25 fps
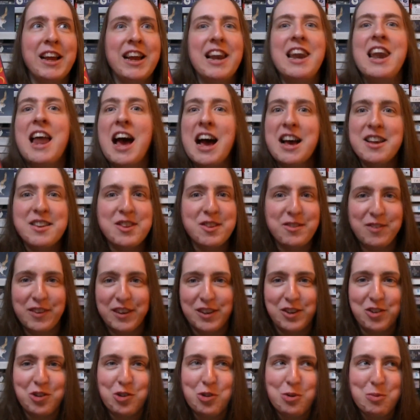Last
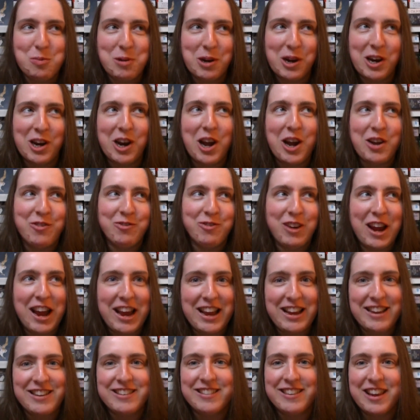October I
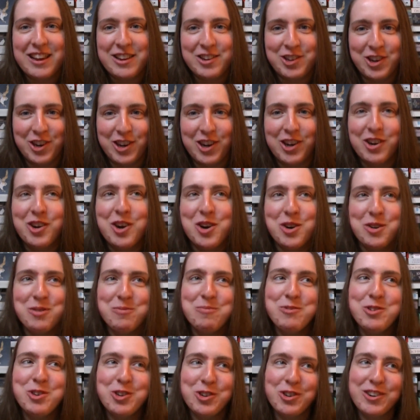read a Sherlock
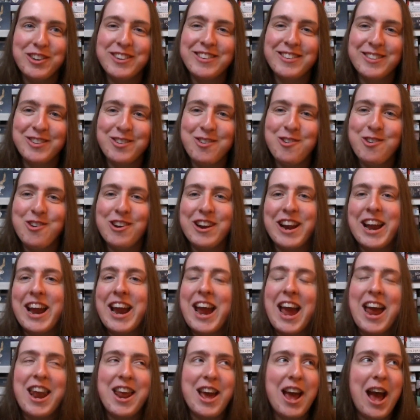Holmes short story,
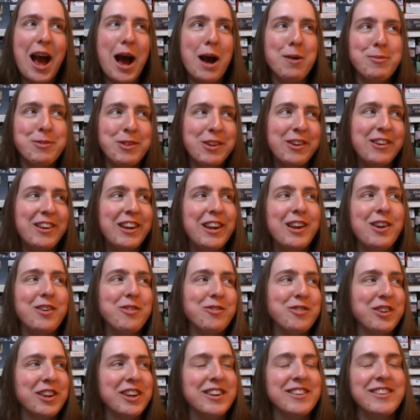and I absolutely
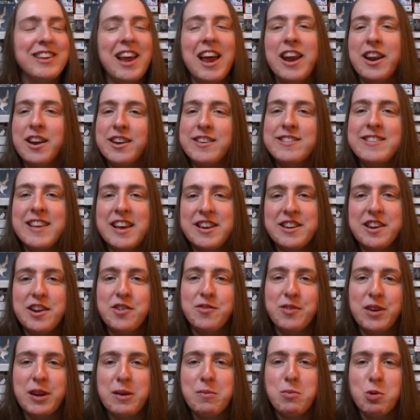loved it, and I said I'd
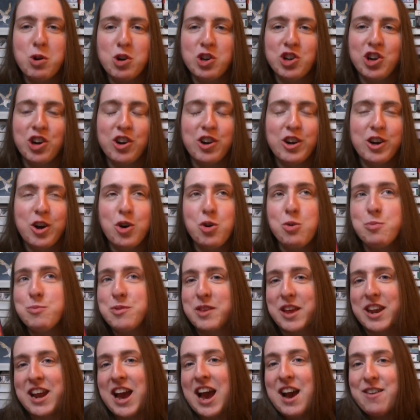read more Sherlock Holmes,
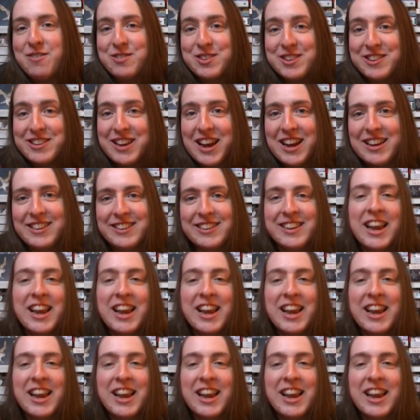and I haven't yet,